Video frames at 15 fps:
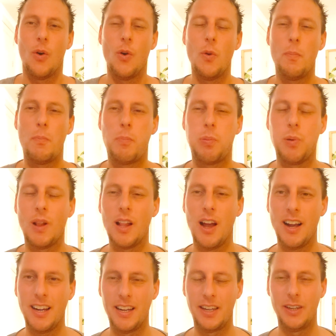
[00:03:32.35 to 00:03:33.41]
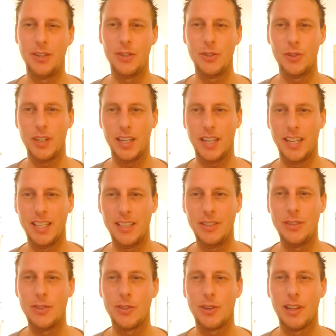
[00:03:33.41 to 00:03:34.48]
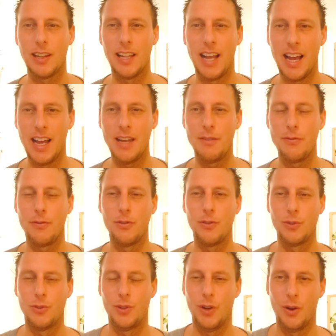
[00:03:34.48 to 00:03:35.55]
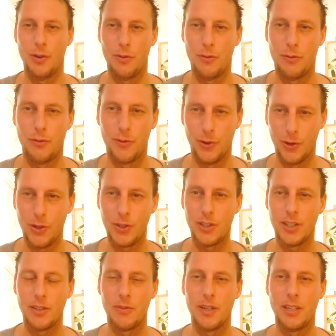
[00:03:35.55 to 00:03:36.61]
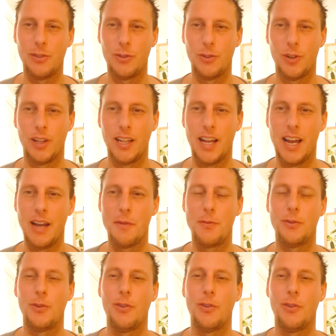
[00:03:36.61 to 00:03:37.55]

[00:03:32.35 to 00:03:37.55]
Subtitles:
who block you in your life to go further with your life,